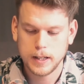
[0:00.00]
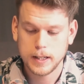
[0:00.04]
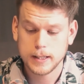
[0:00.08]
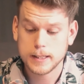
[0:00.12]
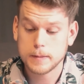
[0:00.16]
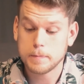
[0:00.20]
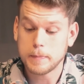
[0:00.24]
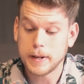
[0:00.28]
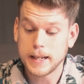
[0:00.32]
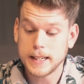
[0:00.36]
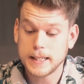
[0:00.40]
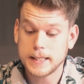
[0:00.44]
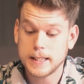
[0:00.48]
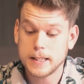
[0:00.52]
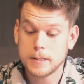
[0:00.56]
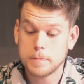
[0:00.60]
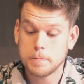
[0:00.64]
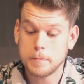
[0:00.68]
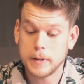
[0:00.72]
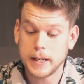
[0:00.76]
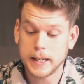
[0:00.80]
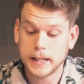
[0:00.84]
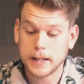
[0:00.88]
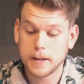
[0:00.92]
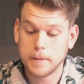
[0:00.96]
Space
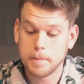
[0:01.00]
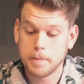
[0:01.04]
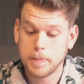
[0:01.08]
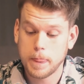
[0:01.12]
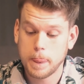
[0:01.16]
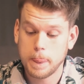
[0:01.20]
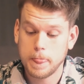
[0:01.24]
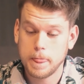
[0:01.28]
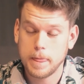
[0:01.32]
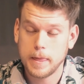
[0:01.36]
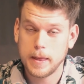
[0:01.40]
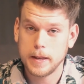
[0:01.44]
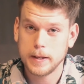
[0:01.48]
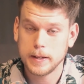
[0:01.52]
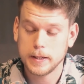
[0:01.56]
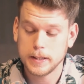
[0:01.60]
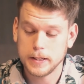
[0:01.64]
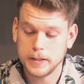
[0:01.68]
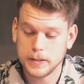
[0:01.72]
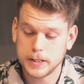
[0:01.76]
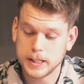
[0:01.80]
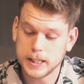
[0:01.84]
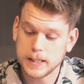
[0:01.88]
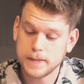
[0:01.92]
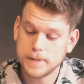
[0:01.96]
is big.
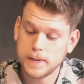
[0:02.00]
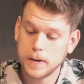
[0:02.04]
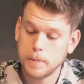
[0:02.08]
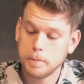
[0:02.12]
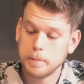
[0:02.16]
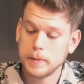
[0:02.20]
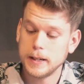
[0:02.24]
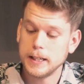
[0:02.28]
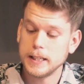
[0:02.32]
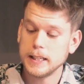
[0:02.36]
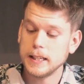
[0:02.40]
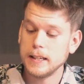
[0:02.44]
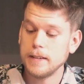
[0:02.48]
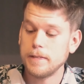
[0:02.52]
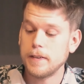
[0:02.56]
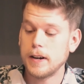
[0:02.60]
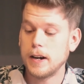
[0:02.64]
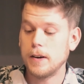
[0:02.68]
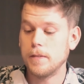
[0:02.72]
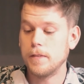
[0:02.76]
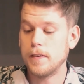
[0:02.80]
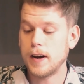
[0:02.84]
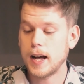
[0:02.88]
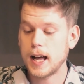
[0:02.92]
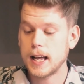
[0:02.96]
You just won't believe
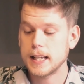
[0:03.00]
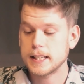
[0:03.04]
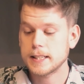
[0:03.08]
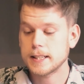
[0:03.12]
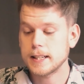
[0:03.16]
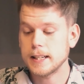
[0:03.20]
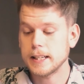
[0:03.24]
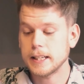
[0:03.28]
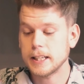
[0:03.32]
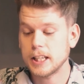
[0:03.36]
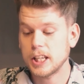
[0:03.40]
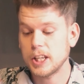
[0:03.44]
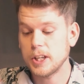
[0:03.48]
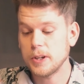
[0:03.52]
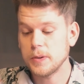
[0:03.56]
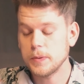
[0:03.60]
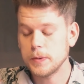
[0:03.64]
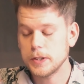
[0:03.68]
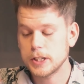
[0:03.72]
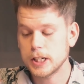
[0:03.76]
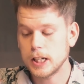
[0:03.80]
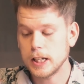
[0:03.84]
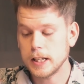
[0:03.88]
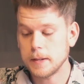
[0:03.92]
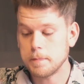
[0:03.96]
how vastly,
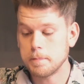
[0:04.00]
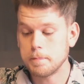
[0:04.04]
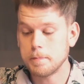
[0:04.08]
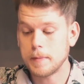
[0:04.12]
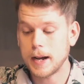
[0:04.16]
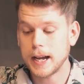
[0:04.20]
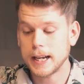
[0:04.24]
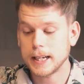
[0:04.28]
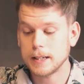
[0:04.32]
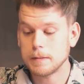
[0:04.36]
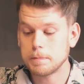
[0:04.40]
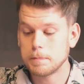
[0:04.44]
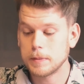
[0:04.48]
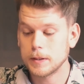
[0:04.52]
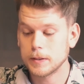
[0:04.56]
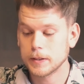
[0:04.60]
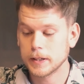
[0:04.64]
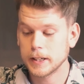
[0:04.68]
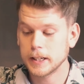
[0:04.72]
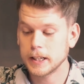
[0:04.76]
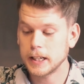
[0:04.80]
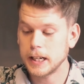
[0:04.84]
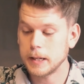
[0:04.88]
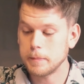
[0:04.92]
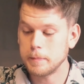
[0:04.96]
hugely,
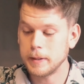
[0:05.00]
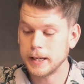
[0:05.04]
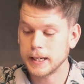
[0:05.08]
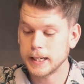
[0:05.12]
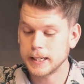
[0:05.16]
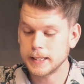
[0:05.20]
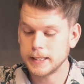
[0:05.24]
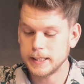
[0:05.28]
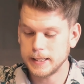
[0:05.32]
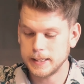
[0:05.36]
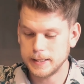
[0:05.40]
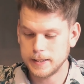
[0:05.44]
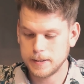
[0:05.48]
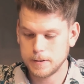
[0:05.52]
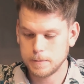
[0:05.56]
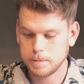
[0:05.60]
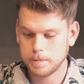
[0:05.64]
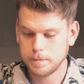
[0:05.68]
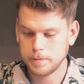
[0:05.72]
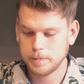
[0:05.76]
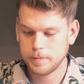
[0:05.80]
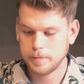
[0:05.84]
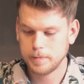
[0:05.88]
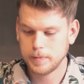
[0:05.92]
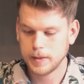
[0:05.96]
mind-bogglingly big it is.
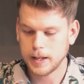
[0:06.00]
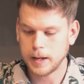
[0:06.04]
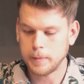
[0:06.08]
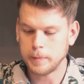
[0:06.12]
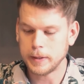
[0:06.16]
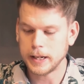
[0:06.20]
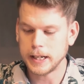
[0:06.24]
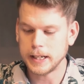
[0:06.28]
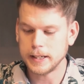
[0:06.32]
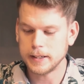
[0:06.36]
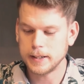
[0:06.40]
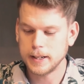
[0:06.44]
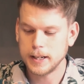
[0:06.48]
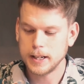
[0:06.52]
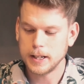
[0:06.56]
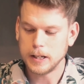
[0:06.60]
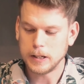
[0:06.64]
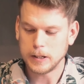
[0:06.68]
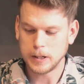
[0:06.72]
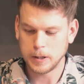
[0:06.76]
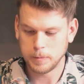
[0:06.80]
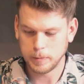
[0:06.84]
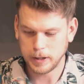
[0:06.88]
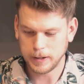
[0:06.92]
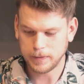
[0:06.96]
I mean,
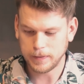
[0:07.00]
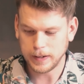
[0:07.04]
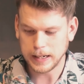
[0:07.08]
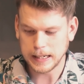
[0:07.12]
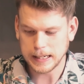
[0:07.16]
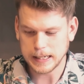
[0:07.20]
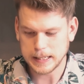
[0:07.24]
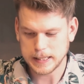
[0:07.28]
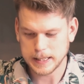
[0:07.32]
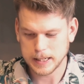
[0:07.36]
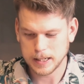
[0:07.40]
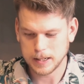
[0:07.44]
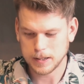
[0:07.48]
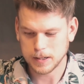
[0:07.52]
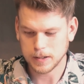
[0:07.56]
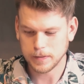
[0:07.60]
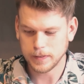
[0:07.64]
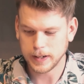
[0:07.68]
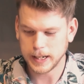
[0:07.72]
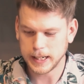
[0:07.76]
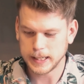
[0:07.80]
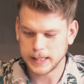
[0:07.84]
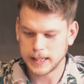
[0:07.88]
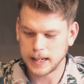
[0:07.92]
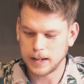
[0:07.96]
you may think it's a long
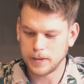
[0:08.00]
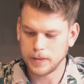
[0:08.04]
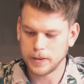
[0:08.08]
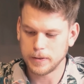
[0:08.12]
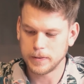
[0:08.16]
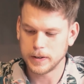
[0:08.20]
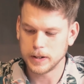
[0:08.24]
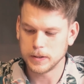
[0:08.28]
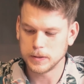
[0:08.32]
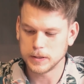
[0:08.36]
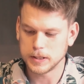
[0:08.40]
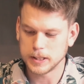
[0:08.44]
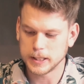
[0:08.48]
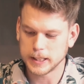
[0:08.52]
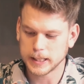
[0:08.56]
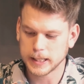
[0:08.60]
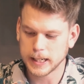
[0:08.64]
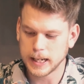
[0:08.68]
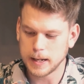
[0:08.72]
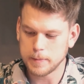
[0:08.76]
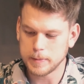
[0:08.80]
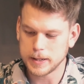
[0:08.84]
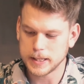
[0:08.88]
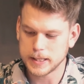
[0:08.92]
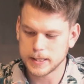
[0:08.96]
way down the road to the
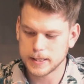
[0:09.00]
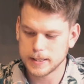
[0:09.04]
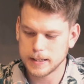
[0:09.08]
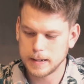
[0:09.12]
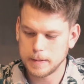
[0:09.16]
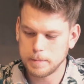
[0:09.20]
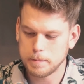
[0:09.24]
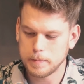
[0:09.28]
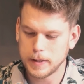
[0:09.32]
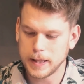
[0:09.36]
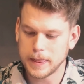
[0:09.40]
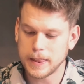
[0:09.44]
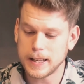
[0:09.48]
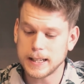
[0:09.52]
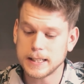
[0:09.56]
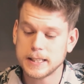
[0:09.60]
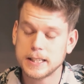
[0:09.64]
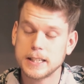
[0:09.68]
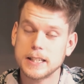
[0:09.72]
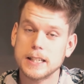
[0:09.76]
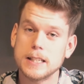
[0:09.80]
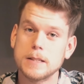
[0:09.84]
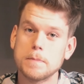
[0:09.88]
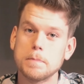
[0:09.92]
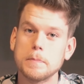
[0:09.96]
chemist, but
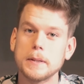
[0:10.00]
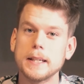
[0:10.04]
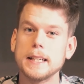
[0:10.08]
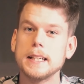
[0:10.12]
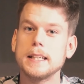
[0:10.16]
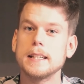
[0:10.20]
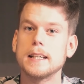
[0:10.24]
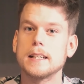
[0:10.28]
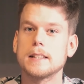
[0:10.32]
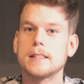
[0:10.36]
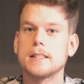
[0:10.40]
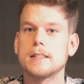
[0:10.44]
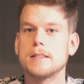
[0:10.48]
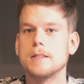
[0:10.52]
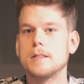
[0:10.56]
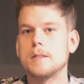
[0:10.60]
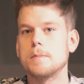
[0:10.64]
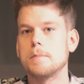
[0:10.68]
that's just peanuts to